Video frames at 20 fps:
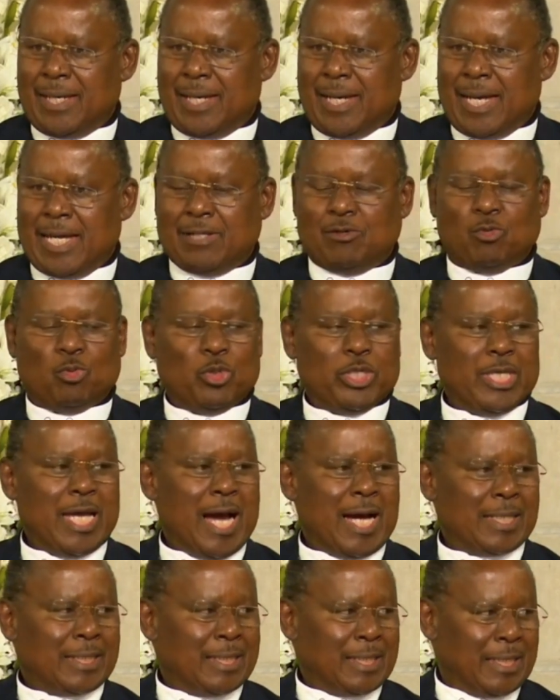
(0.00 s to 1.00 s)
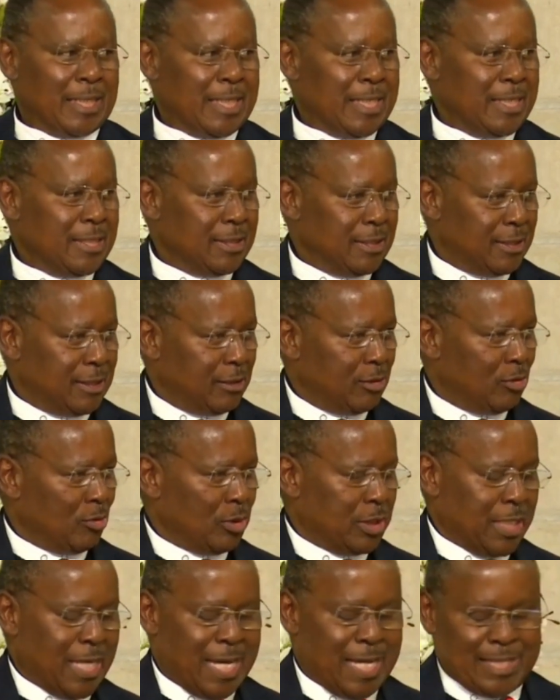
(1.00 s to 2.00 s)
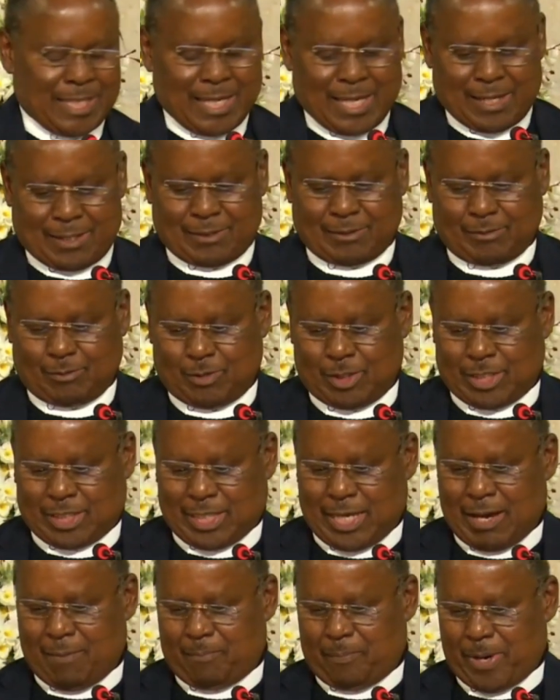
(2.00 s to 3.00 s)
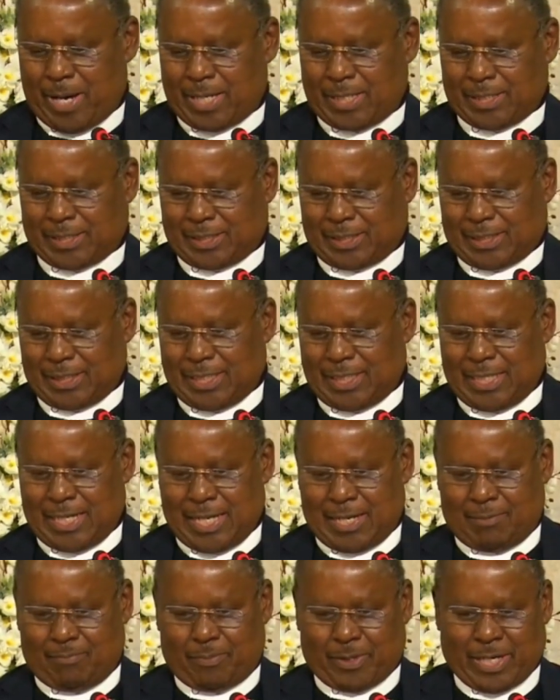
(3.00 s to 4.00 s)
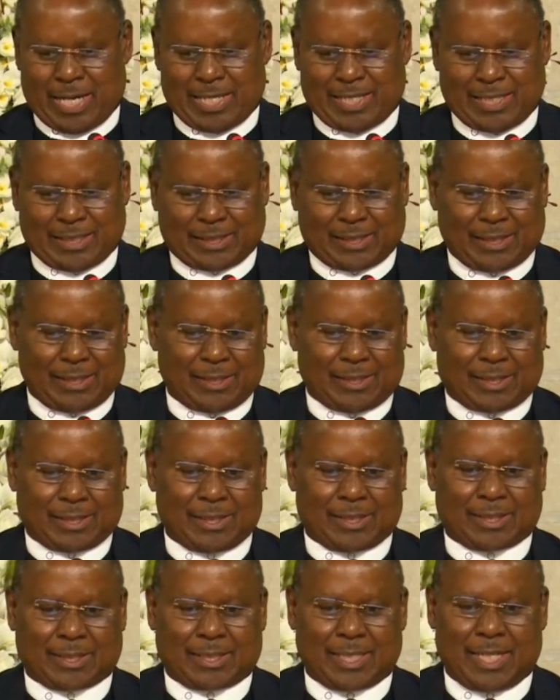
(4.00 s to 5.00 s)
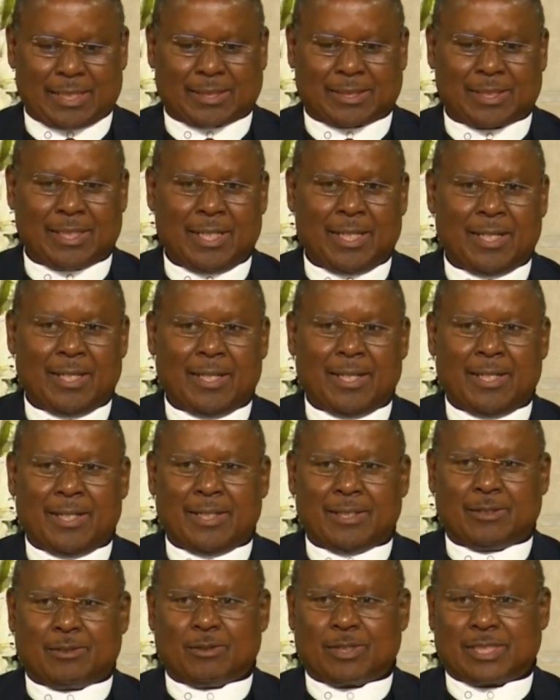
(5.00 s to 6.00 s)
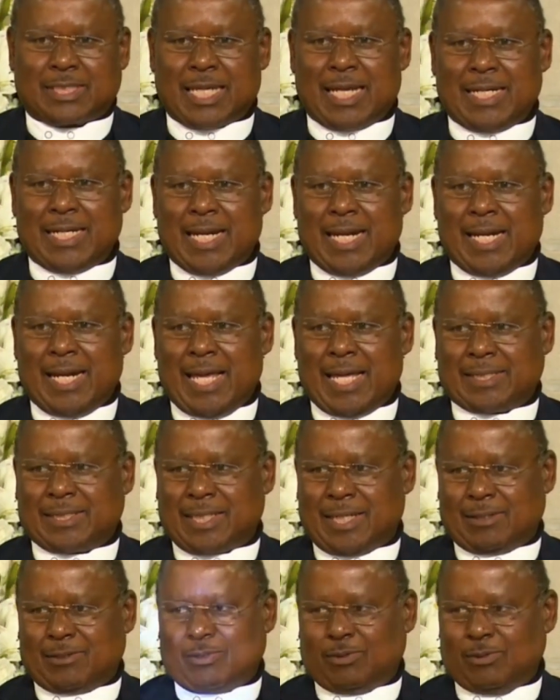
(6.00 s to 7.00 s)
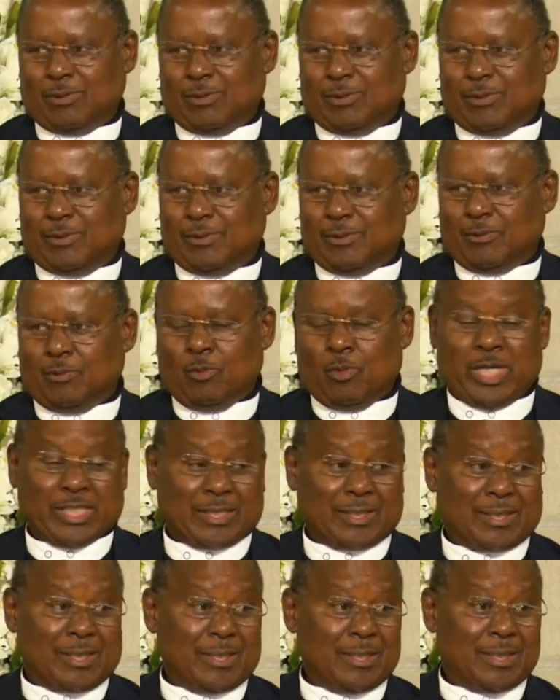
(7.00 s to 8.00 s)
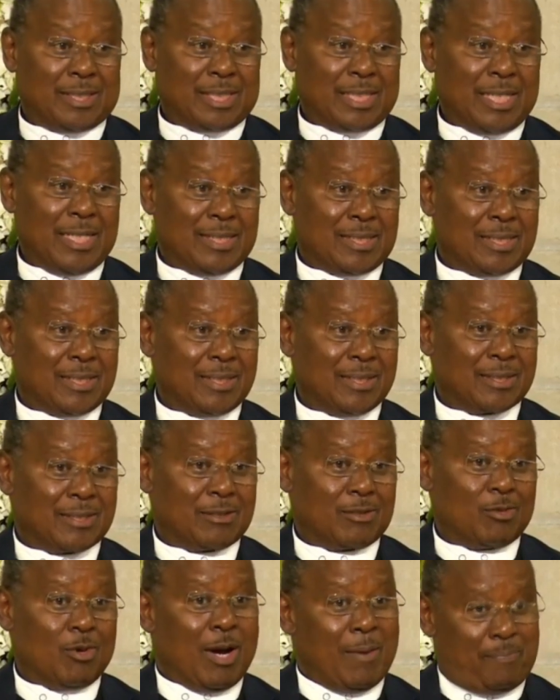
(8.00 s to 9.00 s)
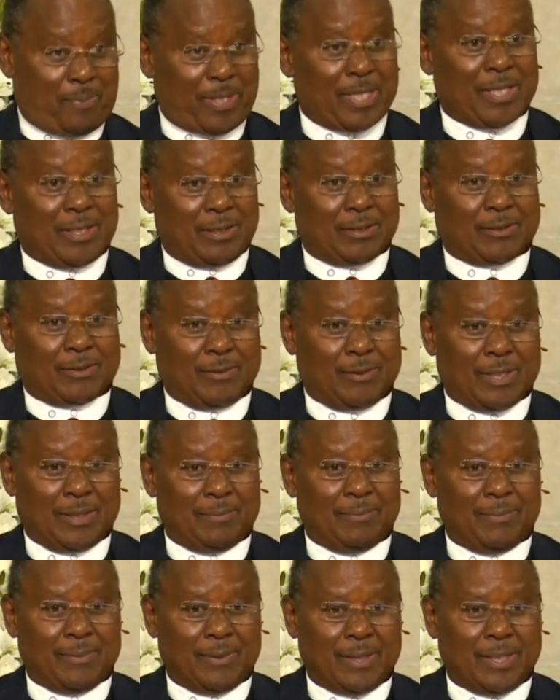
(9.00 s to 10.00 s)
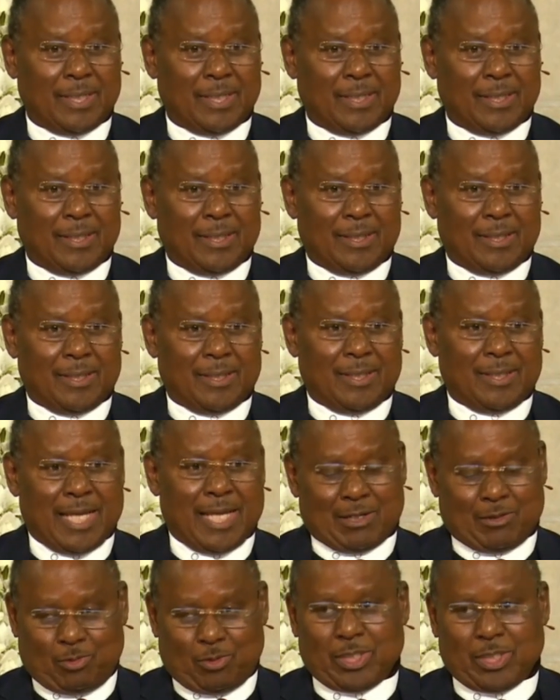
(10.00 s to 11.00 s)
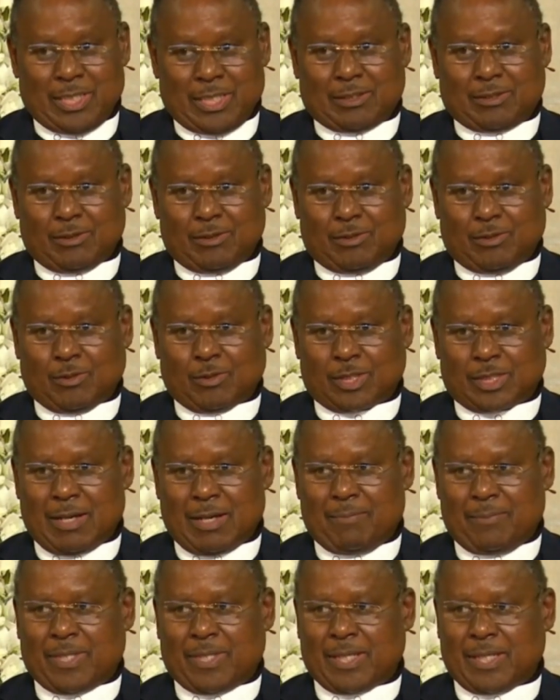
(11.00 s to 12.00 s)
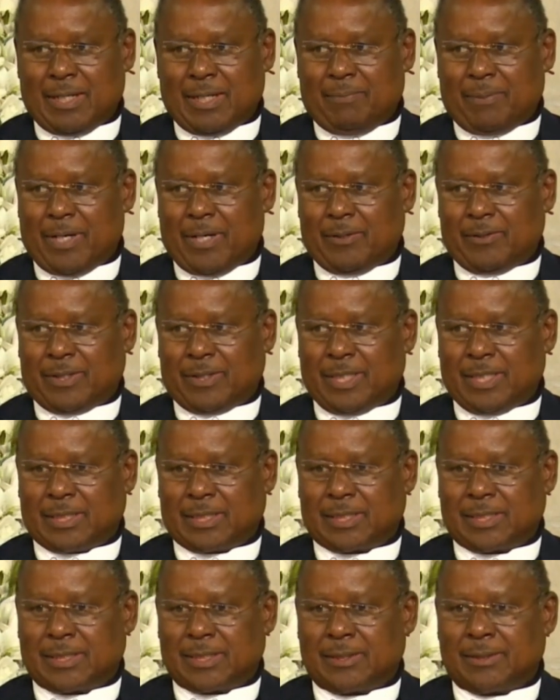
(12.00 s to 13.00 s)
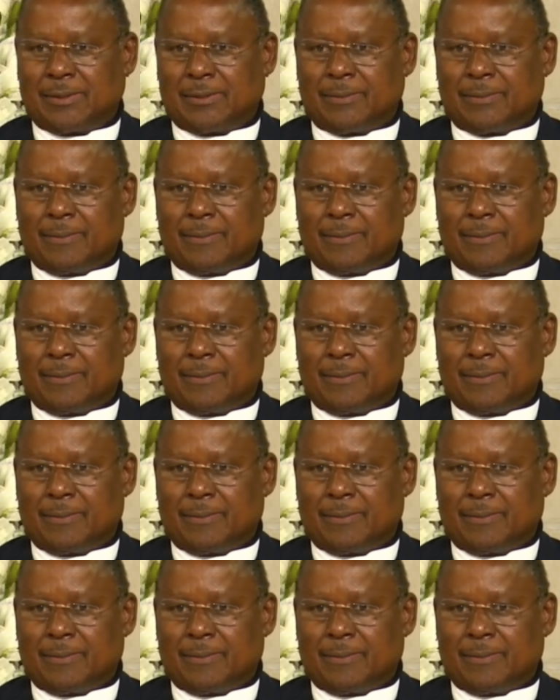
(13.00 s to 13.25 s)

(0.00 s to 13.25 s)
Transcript: And we agreed together with our Palestinian brothers and sisters to send a letter to Western churches to appeal to them that we need to do something about this.